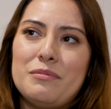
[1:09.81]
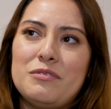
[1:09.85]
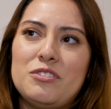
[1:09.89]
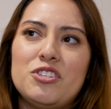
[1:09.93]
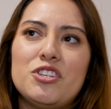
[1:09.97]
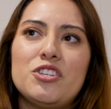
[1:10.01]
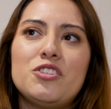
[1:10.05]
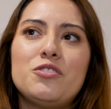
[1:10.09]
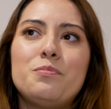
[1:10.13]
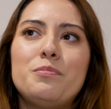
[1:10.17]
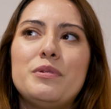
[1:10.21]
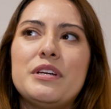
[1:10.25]

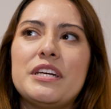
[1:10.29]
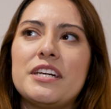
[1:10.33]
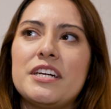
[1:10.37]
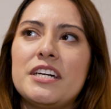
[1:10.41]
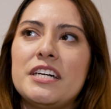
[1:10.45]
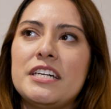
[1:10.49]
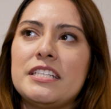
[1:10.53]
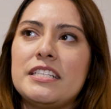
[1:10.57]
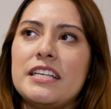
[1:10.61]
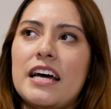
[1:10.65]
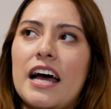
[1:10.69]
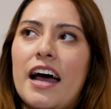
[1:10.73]
Just
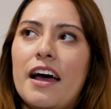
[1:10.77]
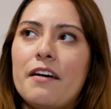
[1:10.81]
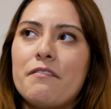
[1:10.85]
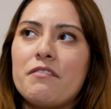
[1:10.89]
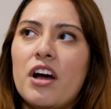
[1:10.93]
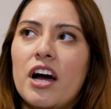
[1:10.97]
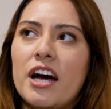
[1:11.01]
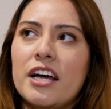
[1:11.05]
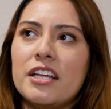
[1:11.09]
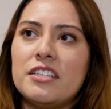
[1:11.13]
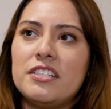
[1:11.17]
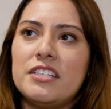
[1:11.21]
because
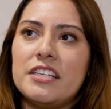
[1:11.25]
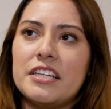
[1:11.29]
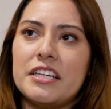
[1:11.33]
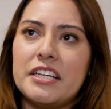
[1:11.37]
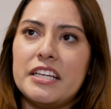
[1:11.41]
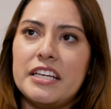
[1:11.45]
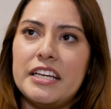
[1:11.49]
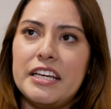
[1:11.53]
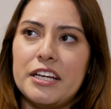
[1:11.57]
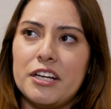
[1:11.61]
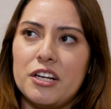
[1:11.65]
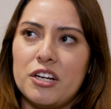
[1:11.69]
I've gotten to
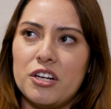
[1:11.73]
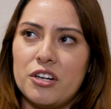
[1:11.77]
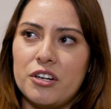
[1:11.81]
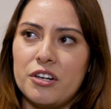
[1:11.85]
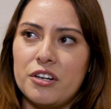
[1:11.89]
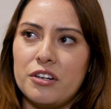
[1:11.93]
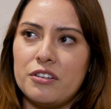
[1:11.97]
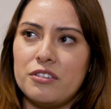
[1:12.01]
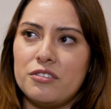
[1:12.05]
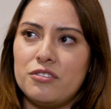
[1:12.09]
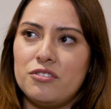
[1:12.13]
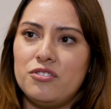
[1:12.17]

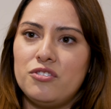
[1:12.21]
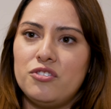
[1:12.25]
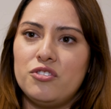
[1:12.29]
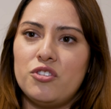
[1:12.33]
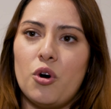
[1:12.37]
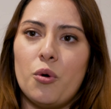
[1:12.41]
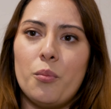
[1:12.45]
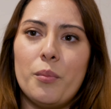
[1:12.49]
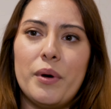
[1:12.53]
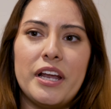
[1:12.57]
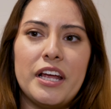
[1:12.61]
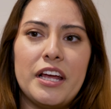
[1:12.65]
hear
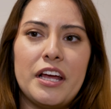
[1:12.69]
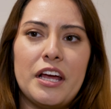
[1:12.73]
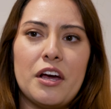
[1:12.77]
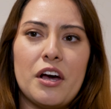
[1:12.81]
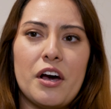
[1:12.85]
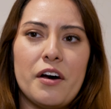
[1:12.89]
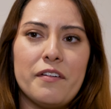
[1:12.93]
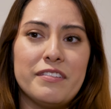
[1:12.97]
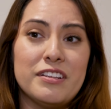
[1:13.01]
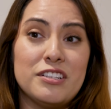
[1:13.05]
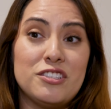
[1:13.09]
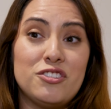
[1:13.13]
so many
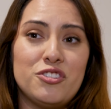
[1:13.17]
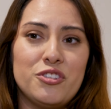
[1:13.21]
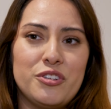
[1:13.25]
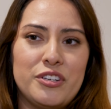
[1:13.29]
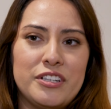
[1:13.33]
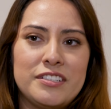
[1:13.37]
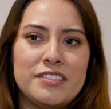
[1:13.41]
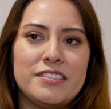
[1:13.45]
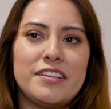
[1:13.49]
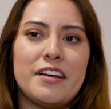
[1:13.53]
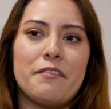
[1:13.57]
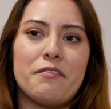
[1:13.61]
of the
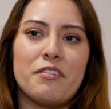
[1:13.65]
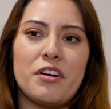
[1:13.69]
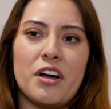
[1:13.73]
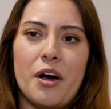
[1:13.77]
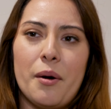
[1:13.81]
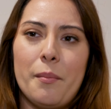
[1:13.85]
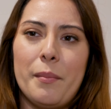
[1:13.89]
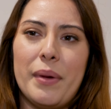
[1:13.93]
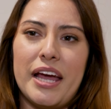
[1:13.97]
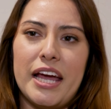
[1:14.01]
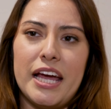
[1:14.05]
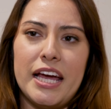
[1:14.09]
students that have
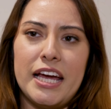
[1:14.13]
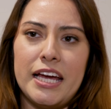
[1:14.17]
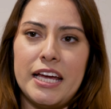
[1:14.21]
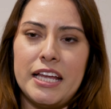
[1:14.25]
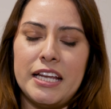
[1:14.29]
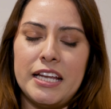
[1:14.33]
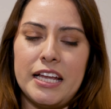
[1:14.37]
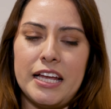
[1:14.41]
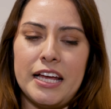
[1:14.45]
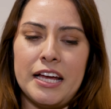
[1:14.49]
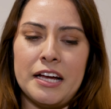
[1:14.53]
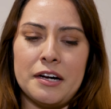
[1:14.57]
come in,